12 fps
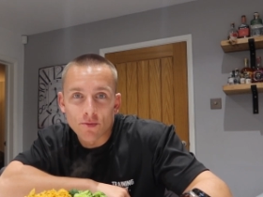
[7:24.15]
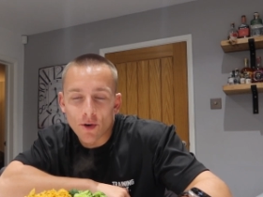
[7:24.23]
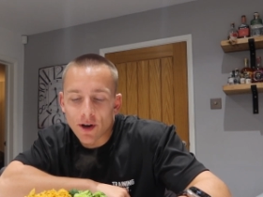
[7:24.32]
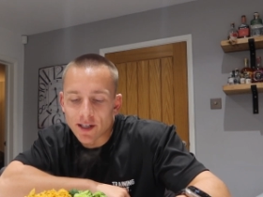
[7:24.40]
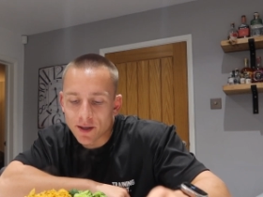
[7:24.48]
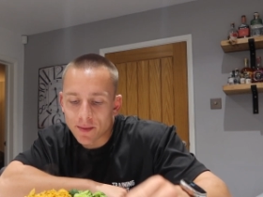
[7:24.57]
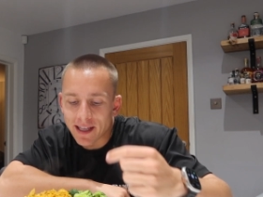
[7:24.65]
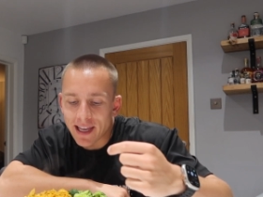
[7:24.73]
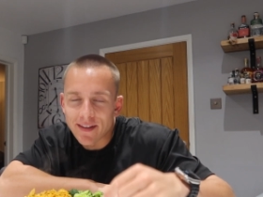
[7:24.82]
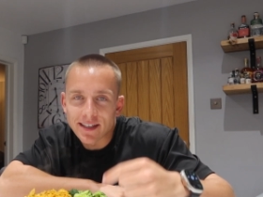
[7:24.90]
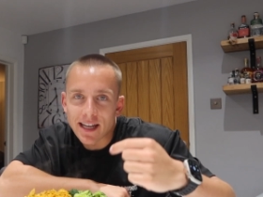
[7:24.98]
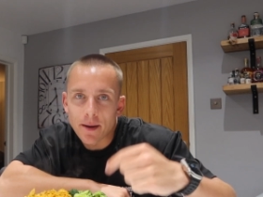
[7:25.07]
Right, so I'm going to
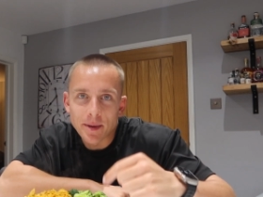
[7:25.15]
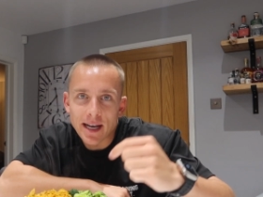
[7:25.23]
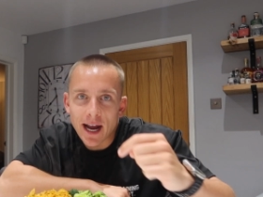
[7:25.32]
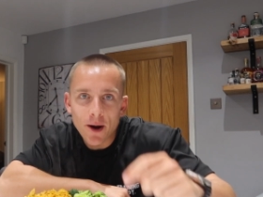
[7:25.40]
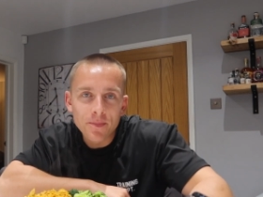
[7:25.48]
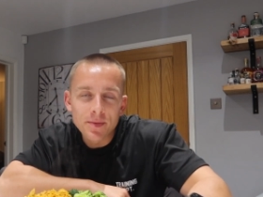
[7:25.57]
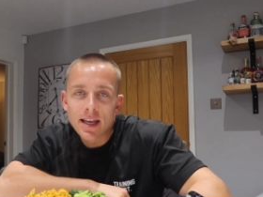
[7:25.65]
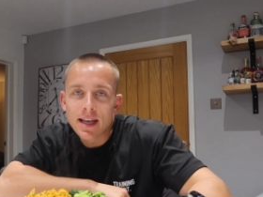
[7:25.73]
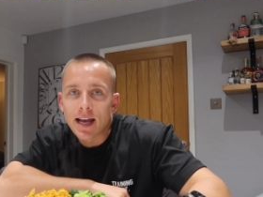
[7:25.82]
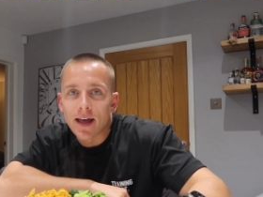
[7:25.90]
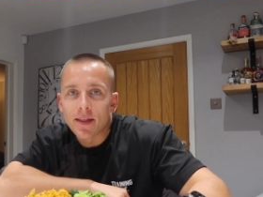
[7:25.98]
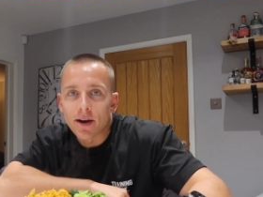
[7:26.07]
get this down me now,
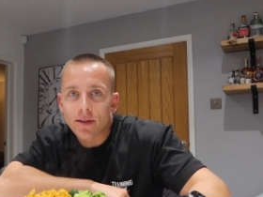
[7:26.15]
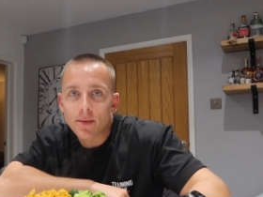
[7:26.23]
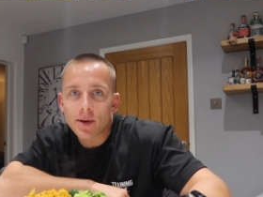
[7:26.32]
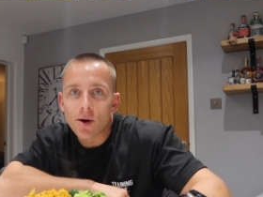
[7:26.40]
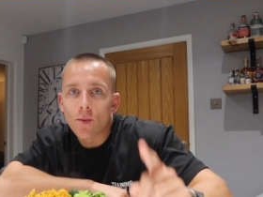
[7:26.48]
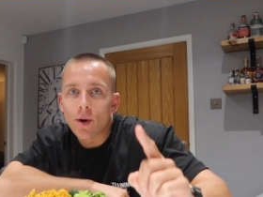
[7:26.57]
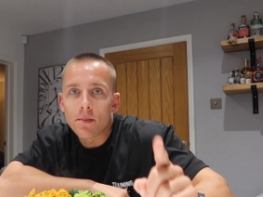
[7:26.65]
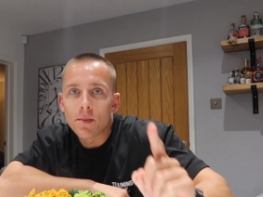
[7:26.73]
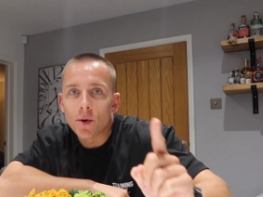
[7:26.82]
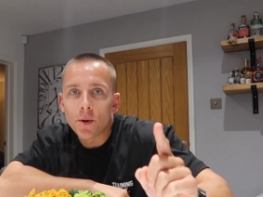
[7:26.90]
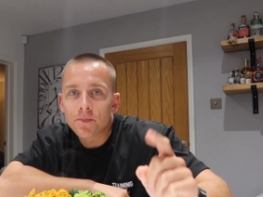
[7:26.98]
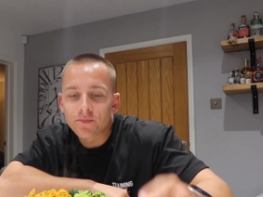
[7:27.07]
and then I think we've got one
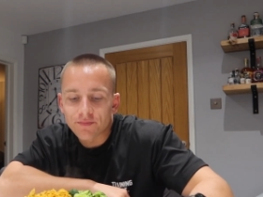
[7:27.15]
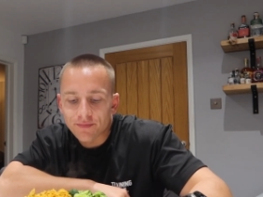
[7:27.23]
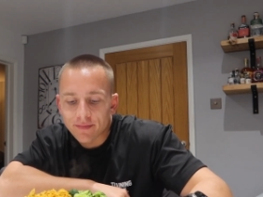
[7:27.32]
more